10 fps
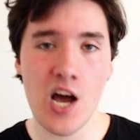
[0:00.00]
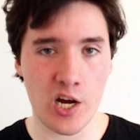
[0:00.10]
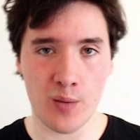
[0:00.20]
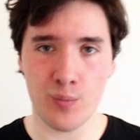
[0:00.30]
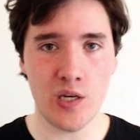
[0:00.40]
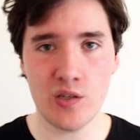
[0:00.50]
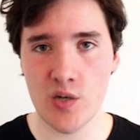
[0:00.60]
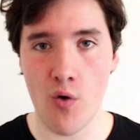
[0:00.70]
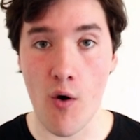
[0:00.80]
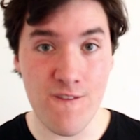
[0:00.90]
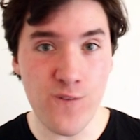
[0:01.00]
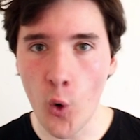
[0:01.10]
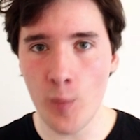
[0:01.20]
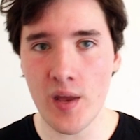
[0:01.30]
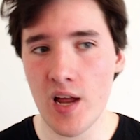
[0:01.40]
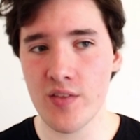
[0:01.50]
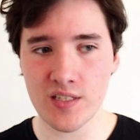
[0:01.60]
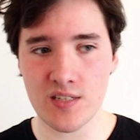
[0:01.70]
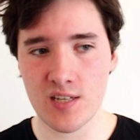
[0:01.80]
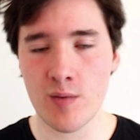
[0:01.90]
computer or a formula that
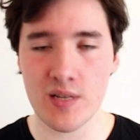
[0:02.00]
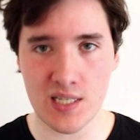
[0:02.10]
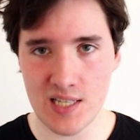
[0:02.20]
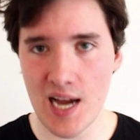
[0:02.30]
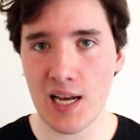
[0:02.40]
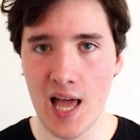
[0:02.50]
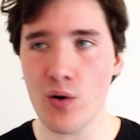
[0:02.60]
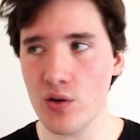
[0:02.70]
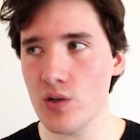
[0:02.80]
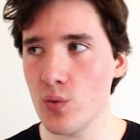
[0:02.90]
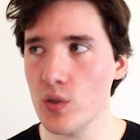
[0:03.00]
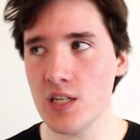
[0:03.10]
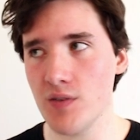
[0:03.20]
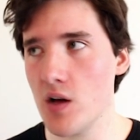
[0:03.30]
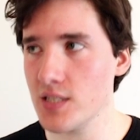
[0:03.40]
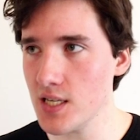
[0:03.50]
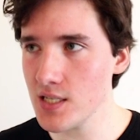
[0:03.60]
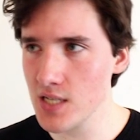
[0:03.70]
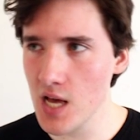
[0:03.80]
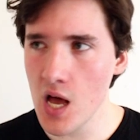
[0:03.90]
determines exactly how good a work of art is?